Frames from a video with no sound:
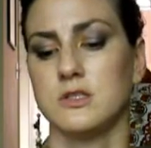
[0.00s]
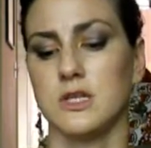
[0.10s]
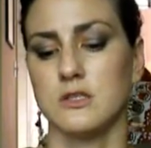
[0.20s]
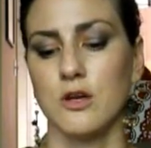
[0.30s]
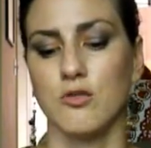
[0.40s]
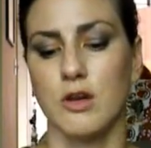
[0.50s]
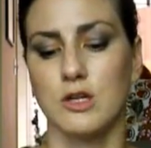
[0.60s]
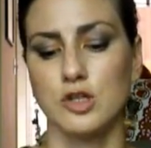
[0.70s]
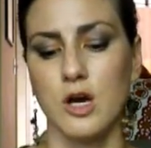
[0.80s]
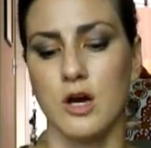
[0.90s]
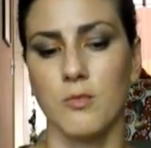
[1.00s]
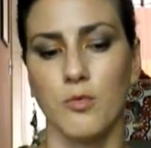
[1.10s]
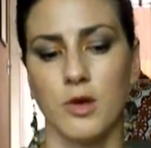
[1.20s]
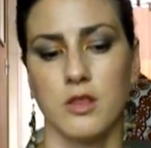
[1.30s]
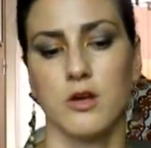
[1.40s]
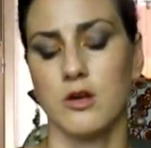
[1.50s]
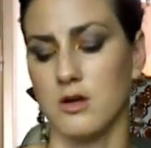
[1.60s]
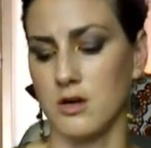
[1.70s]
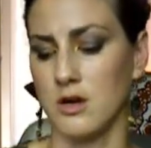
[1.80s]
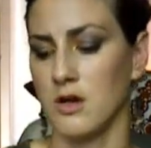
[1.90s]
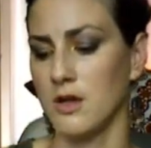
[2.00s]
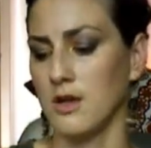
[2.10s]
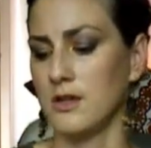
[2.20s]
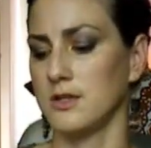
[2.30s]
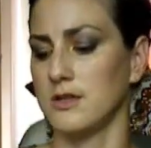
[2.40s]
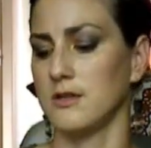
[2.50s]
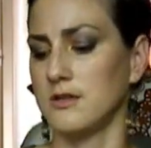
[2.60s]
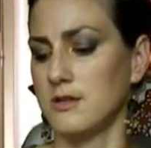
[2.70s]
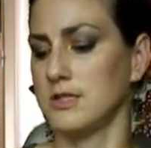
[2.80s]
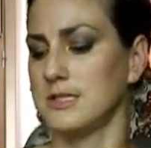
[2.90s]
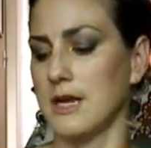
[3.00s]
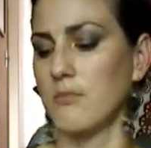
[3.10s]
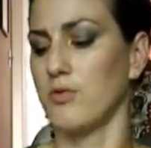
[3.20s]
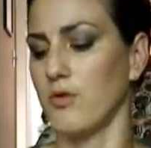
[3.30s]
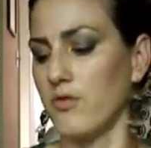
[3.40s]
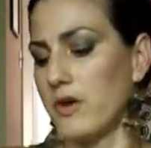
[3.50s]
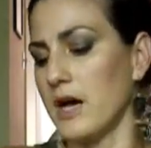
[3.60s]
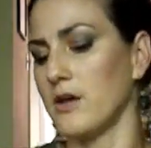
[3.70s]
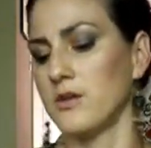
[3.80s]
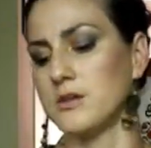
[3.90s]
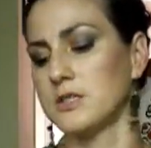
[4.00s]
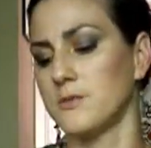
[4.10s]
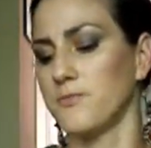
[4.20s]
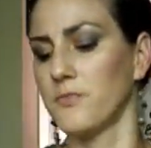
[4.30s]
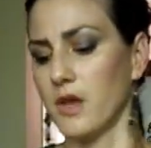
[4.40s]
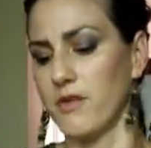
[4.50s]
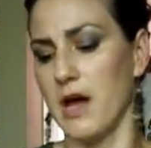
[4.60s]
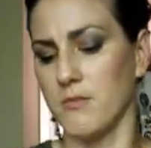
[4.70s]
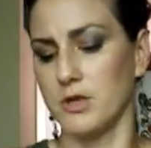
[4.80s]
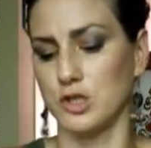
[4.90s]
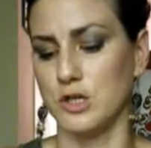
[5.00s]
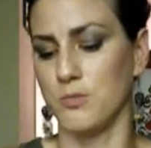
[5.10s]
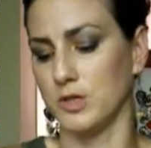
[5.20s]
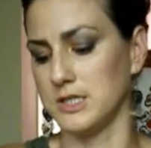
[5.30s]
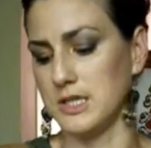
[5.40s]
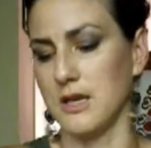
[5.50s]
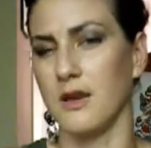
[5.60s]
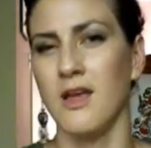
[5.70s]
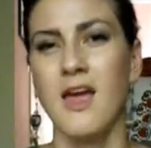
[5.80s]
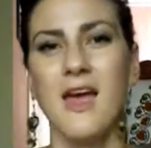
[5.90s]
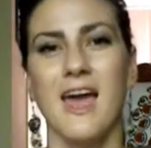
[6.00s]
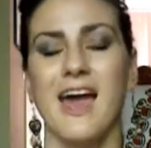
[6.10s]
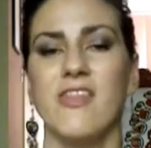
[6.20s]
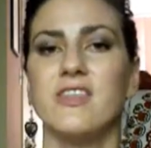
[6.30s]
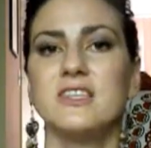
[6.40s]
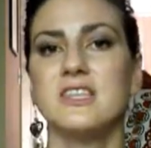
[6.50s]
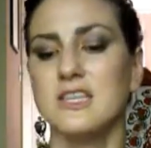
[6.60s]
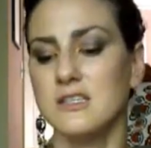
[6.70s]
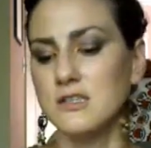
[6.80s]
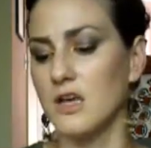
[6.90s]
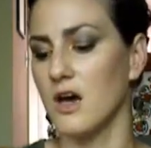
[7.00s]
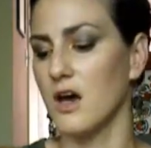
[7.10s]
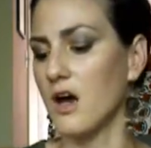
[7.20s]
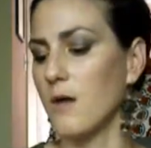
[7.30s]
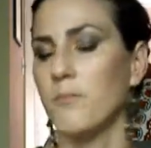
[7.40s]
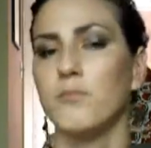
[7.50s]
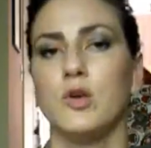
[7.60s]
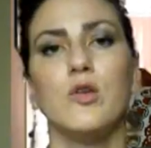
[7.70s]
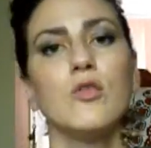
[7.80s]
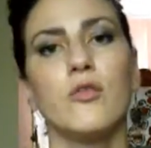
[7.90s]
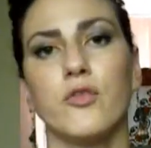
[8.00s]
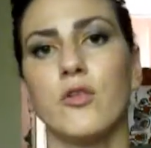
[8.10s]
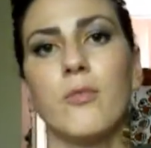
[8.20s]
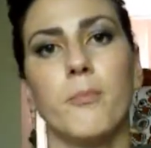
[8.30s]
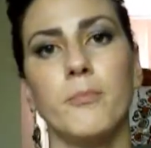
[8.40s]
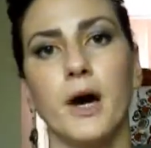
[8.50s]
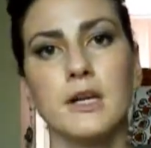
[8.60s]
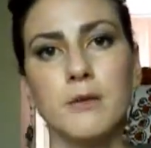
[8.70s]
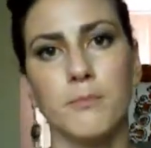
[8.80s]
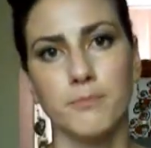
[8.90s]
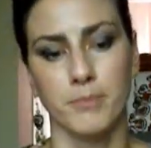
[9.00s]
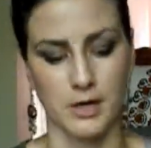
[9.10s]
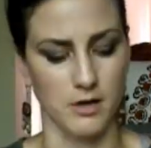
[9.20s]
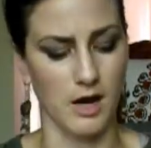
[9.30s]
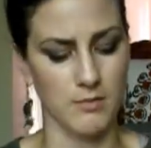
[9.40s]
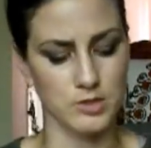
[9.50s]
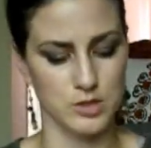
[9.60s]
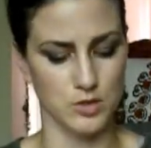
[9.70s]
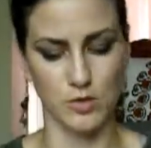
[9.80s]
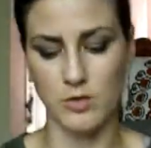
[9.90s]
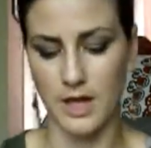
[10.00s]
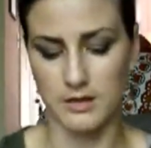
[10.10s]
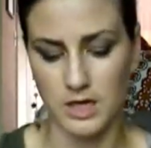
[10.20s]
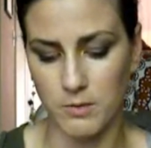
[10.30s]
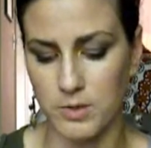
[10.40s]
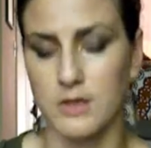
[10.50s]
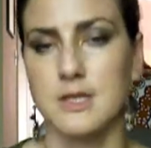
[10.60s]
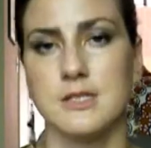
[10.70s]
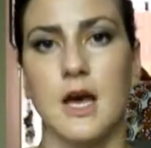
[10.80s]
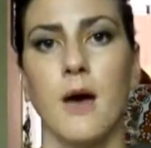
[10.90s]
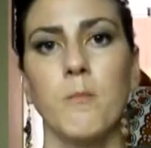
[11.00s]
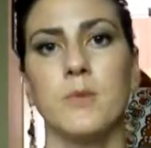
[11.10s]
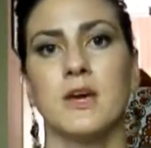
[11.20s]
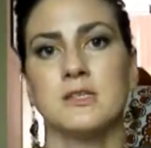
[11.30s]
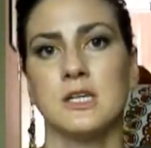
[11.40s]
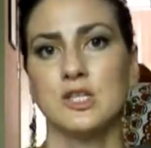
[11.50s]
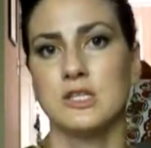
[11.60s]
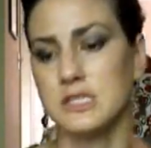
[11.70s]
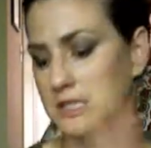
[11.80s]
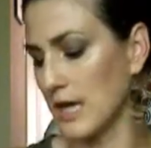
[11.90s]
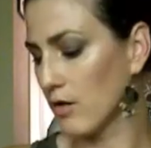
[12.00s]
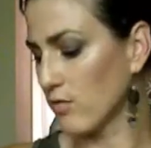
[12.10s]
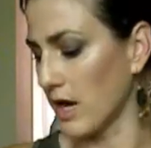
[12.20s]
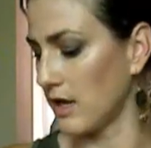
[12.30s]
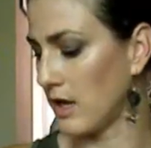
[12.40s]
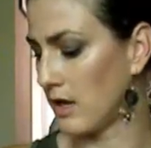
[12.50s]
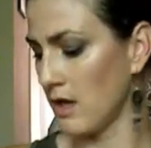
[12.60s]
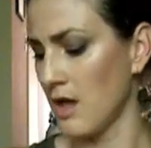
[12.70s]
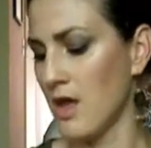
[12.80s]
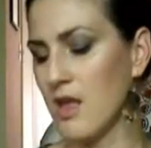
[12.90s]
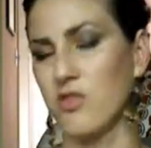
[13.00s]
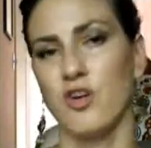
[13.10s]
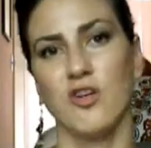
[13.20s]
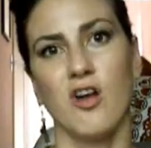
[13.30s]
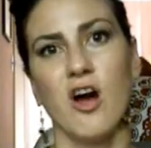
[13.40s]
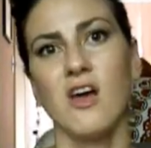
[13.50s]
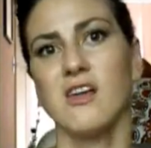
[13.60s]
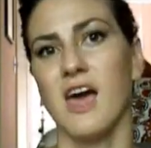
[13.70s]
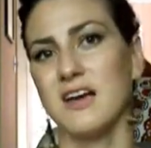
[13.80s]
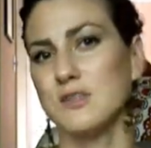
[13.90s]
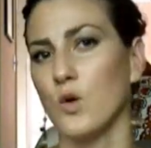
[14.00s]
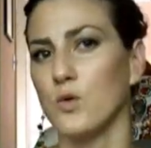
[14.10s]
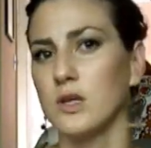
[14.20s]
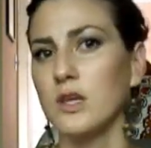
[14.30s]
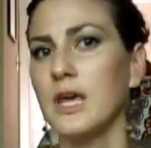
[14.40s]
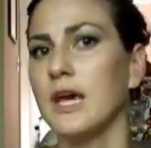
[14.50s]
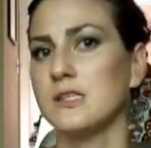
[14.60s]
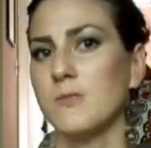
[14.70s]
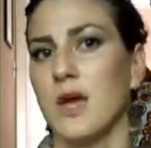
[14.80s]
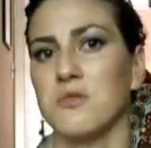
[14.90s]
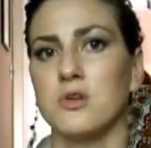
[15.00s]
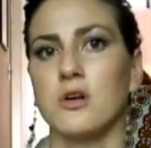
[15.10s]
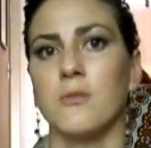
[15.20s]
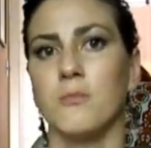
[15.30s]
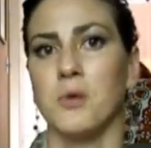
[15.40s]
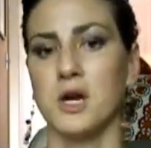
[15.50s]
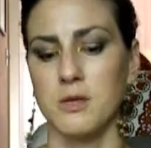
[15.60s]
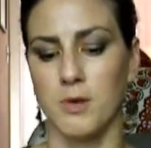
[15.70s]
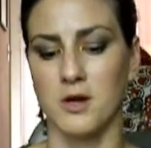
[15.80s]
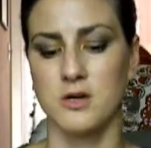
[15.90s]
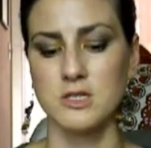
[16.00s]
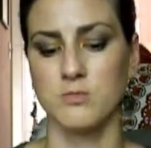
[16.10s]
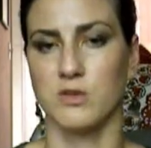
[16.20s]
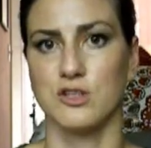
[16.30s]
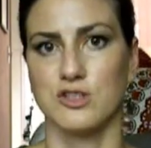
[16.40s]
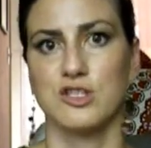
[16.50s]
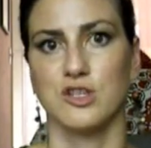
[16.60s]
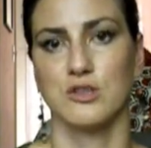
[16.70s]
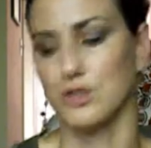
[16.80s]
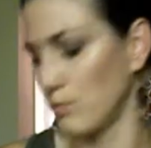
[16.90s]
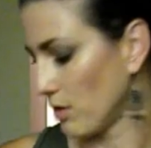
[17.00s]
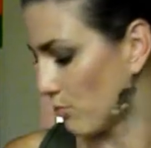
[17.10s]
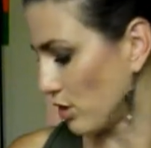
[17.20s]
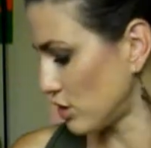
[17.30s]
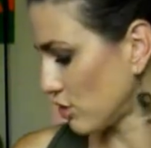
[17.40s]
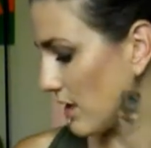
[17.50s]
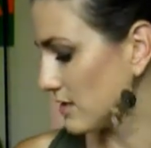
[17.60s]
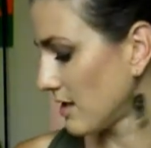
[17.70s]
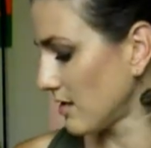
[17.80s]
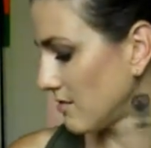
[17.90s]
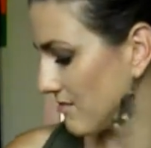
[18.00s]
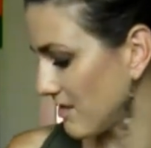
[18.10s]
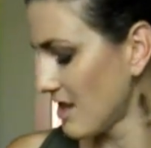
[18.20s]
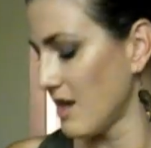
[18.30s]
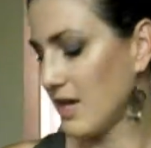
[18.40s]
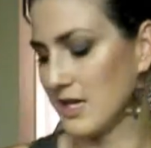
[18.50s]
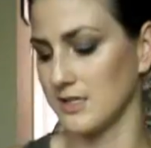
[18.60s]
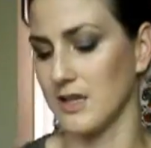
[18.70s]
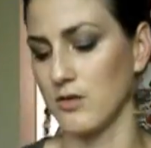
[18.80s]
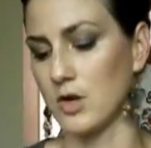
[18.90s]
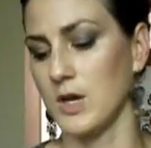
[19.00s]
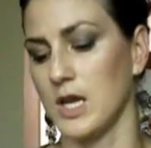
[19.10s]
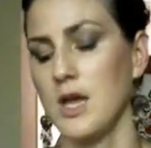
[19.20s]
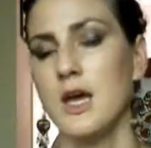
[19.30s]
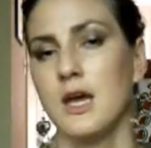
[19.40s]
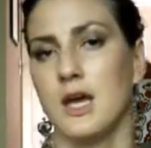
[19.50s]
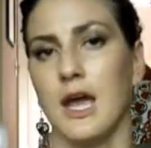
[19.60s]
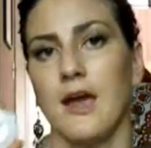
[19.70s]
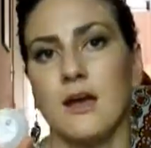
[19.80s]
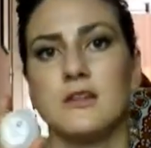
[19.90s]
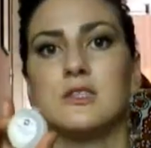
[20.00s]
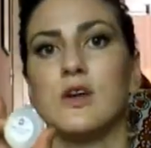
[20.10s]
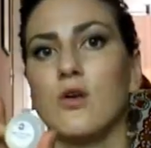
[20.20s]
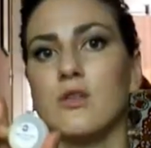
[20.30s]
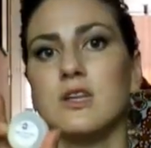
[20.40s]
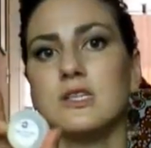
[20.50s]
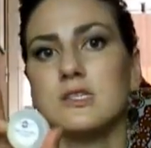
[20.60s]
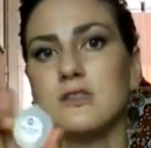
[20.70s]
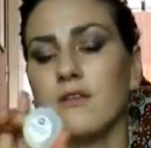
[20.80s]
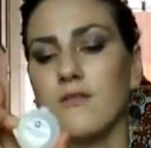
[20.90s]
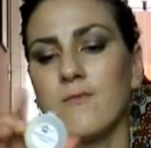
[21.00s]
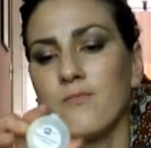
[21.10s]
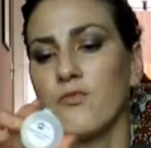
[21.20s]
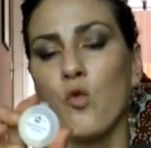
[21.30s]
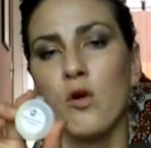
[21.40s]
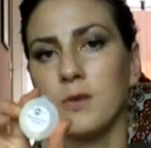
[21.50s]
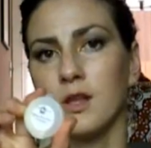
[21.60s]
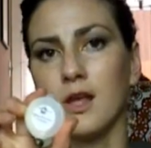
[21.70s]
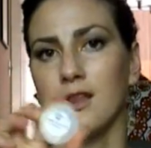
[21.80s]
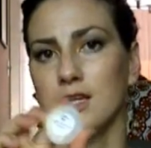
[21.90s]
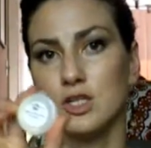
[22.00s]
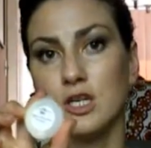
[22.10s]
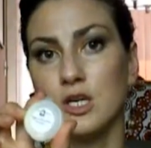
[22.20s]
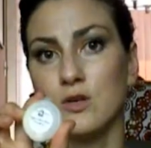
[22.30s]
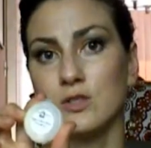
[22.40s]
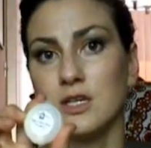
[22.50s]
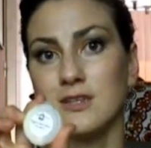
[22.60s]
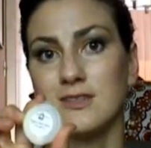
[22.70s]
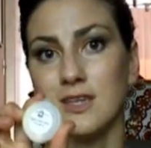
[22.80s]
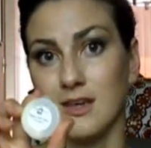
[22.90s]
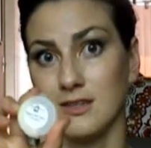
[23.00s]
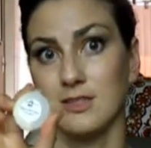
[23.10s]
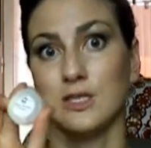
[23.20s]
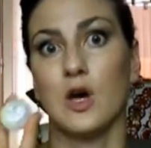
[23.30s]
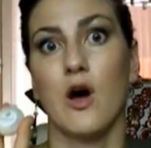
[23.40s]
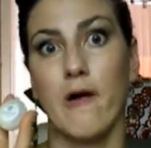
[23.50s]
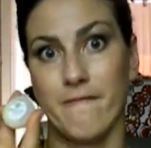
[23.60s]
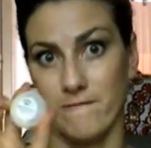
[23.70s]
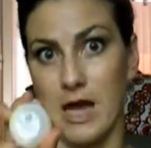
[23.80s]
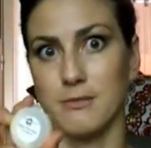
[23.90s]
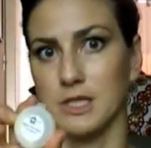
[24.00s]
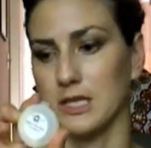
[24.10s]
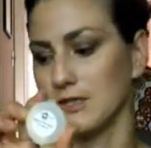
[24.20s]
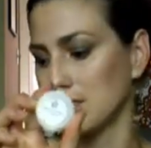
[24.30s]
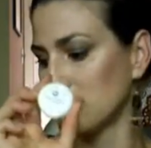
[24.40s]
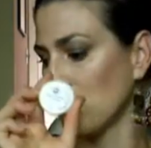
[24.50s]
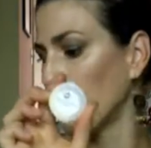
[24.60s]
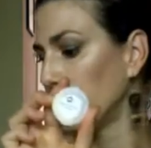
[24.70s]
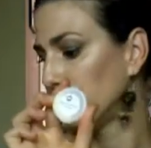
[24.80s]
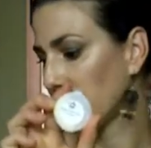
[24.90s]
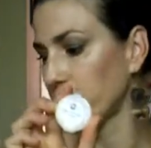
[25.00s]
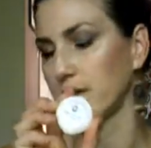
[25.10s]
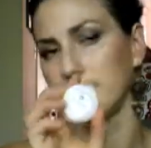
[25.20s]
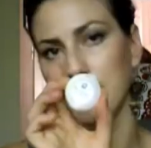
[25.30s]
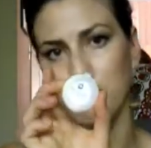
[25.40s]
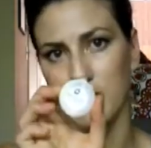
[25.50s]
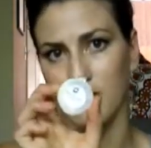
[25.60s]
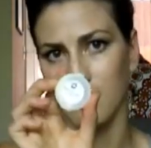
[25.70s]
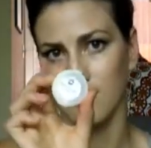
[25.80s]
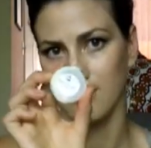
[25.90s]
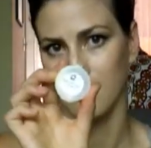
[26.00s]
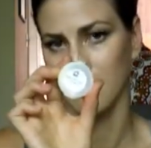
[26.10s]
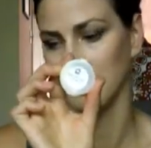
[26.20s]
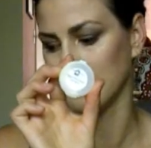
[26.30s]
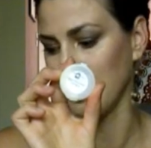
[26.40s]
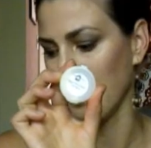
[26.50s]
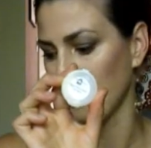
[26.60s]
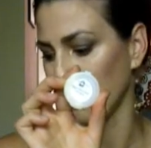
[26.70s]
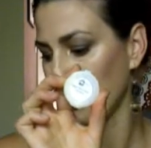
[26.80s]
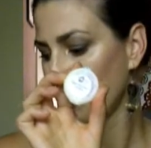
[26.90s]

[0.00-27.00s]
does a great job with her scent profiles of how much she puts in. And this is a beautiful body butter. I'm so glad that I picked these up because they just sink right in. They're not as oily as my other body butters, but they're still super moisturizing as I throw it. And so this formula that she uses is fabulous. So definitely pick this up